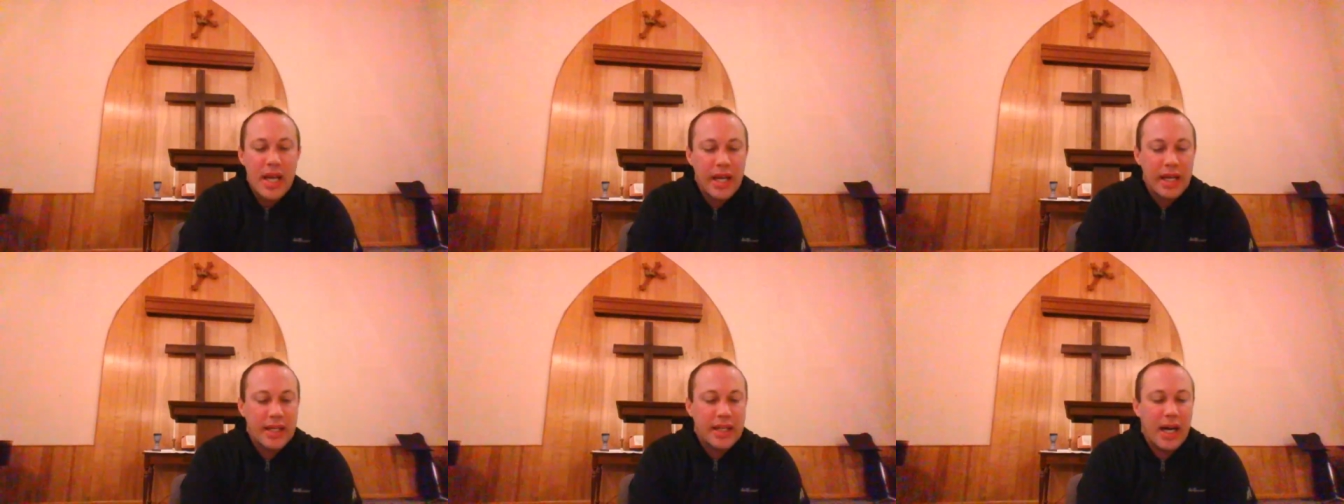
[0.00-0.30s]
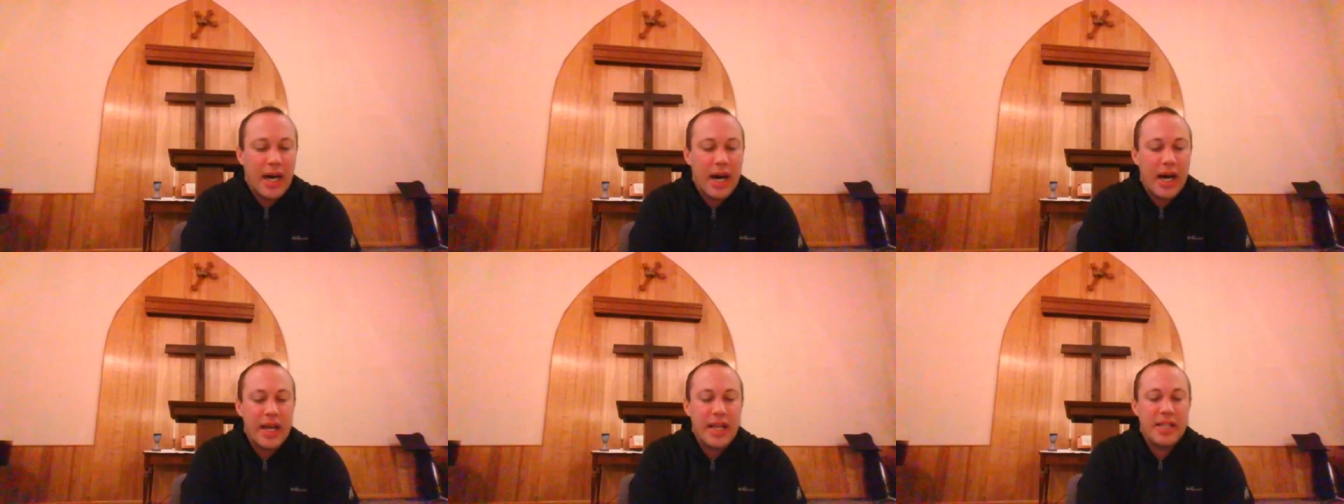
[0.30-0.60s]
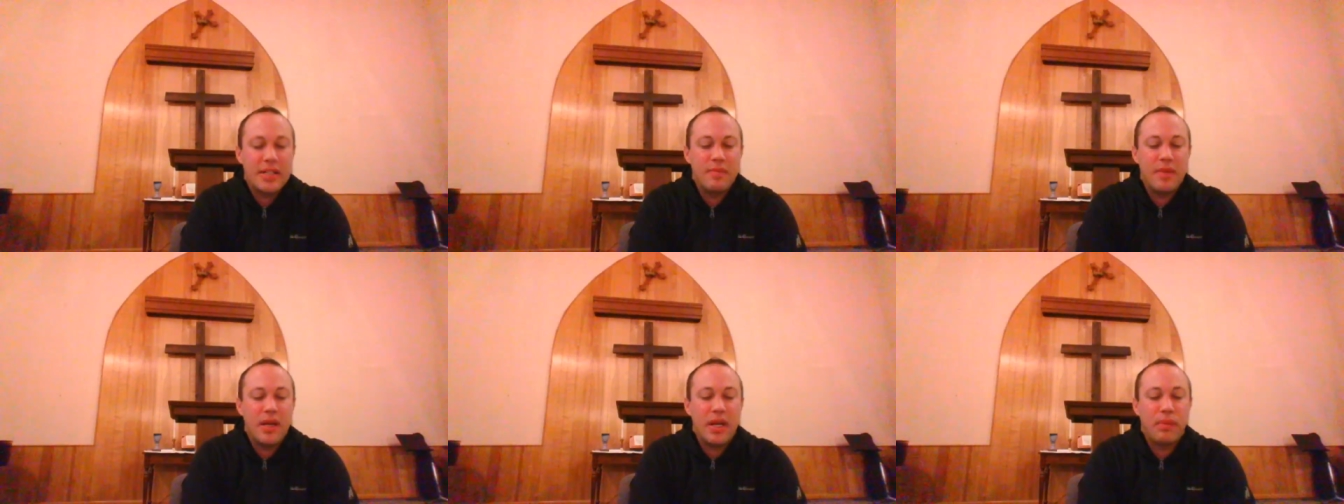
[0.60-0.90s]
and God
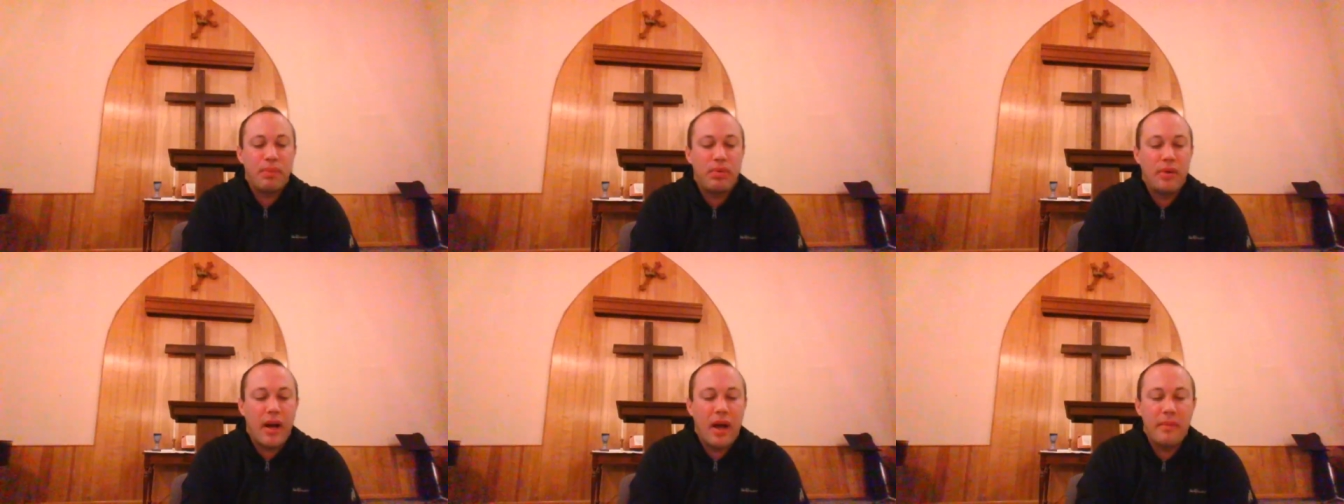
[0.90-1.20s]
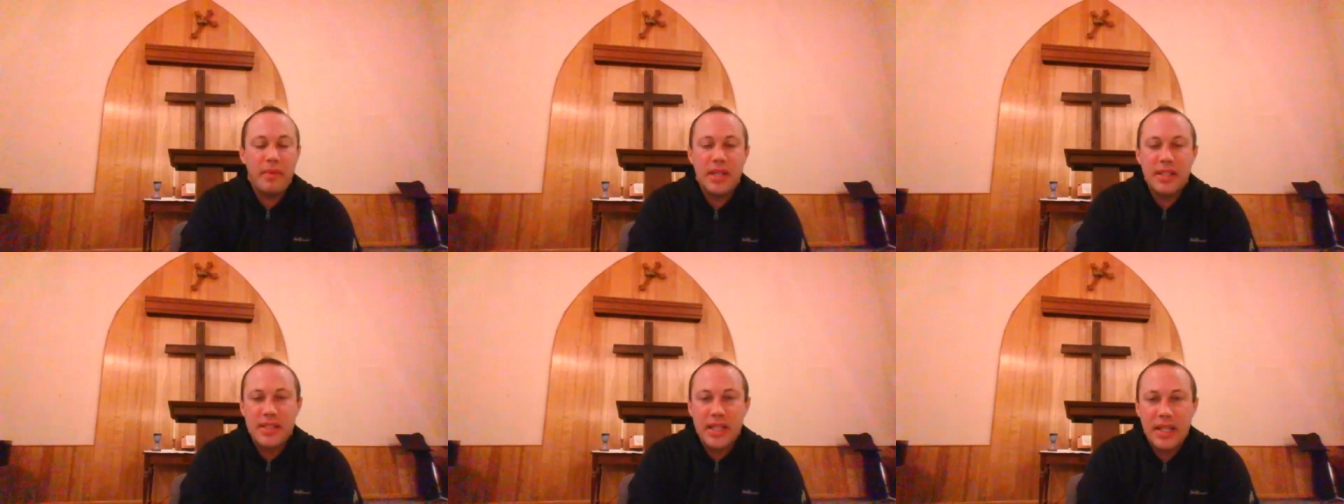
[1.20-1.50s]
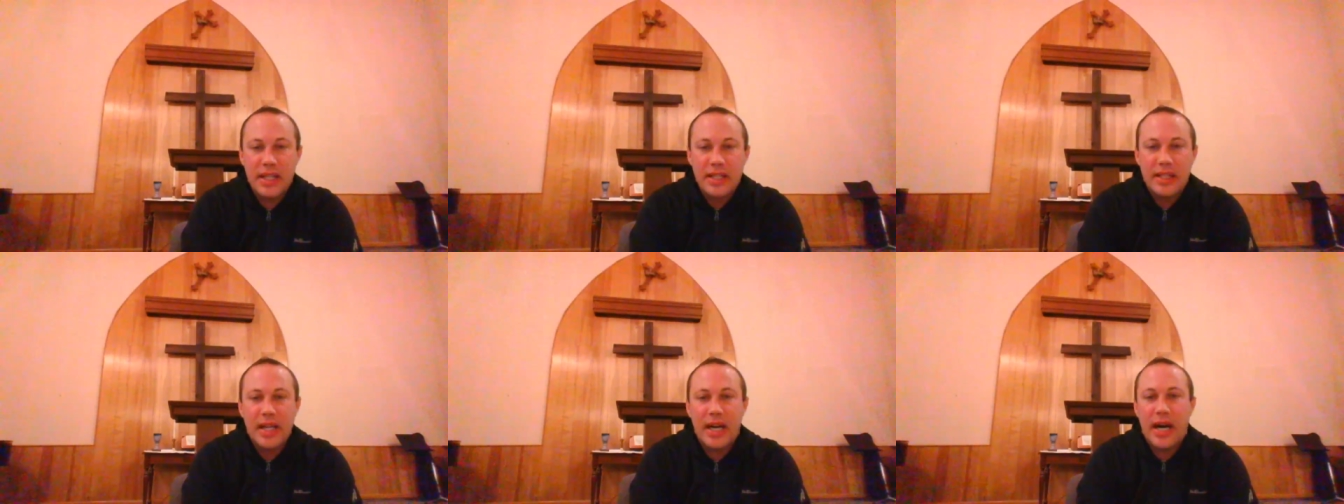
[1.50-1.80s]
has made a promise
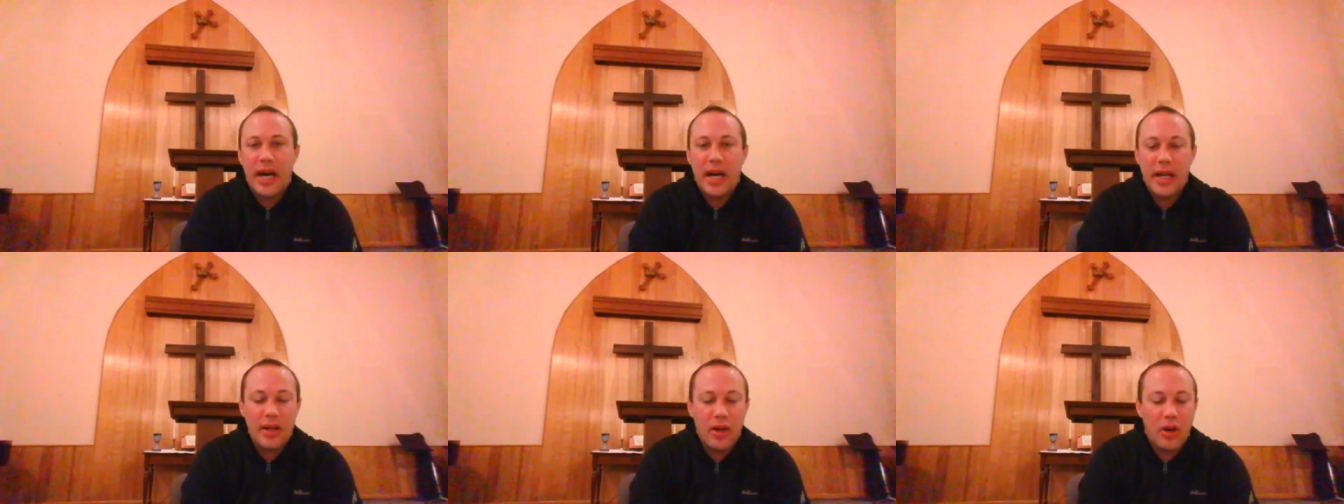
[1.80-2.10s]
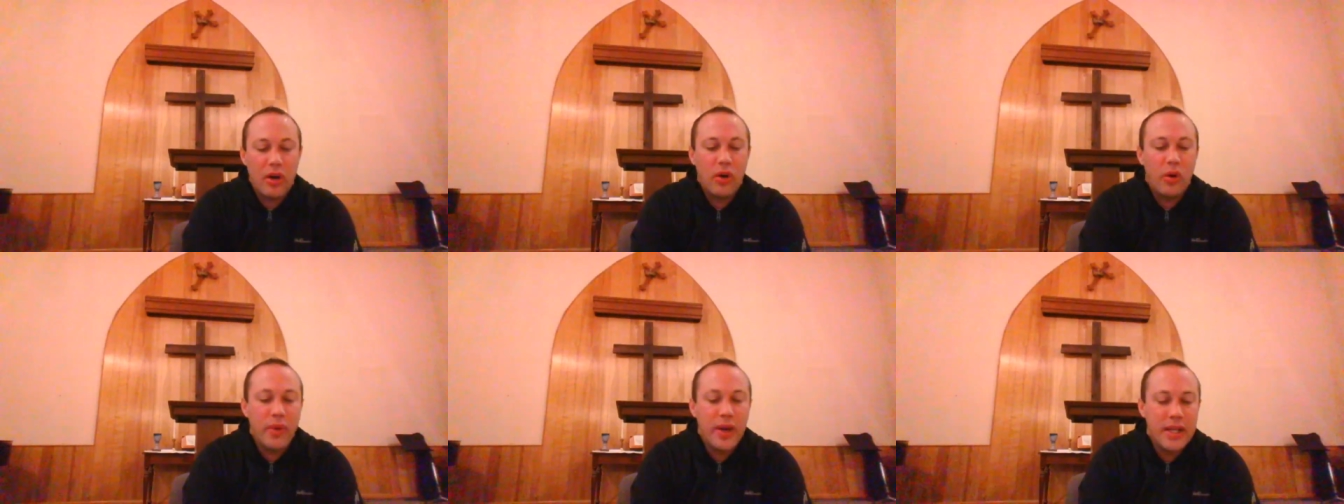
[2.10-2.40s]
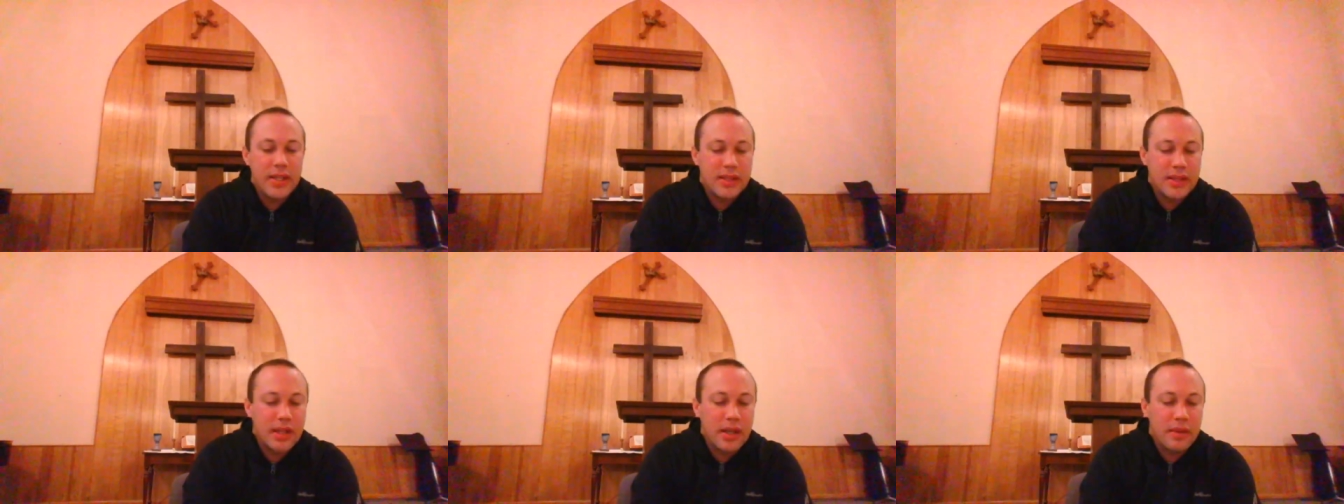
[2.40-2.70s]
and God
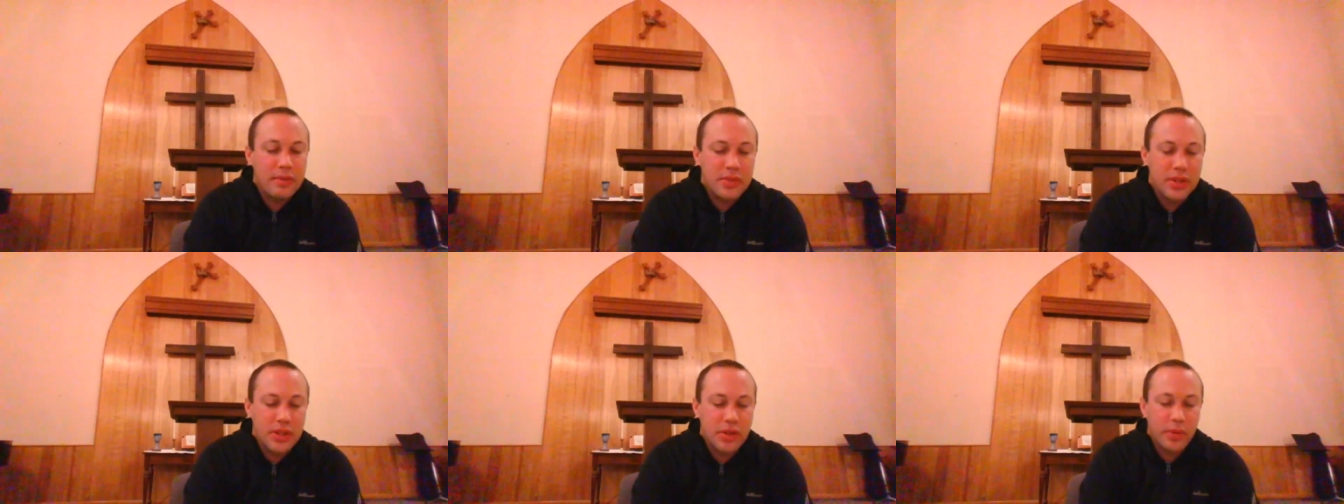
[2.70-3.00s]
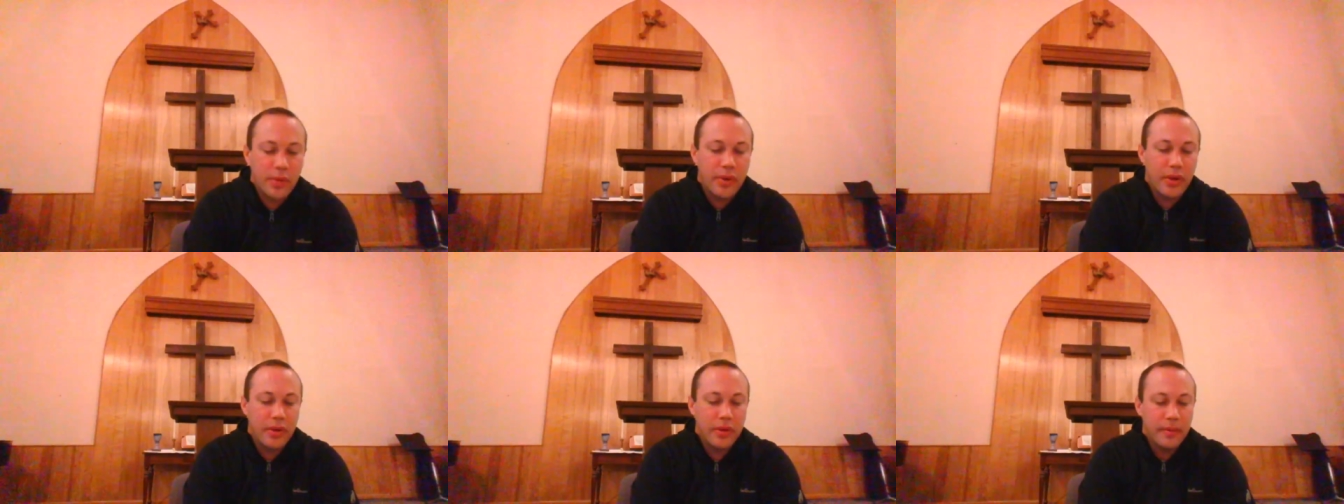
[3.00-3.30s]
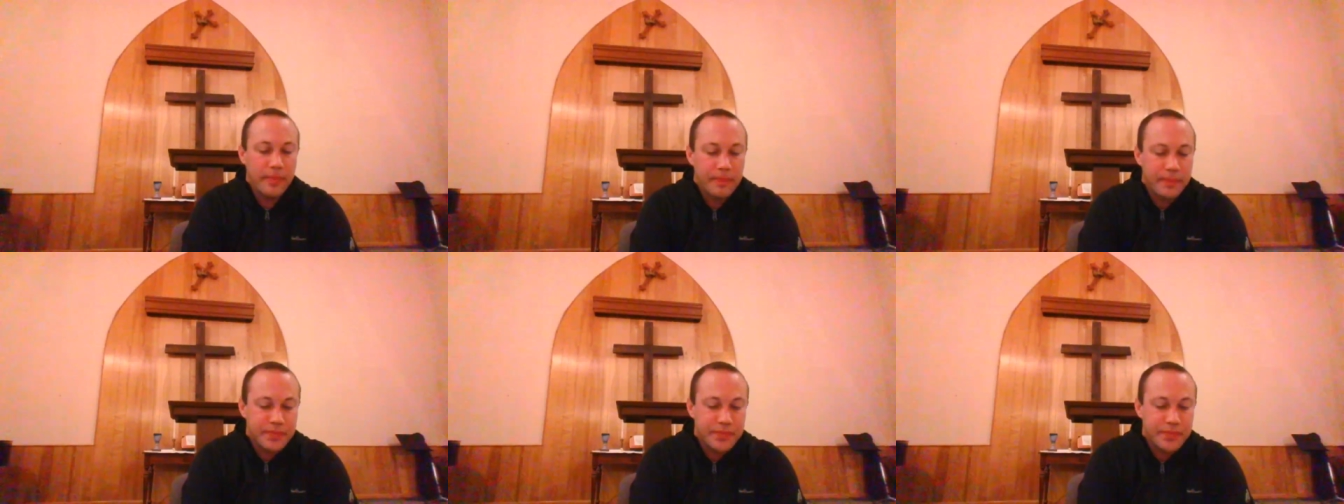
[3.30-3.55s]
always comes through.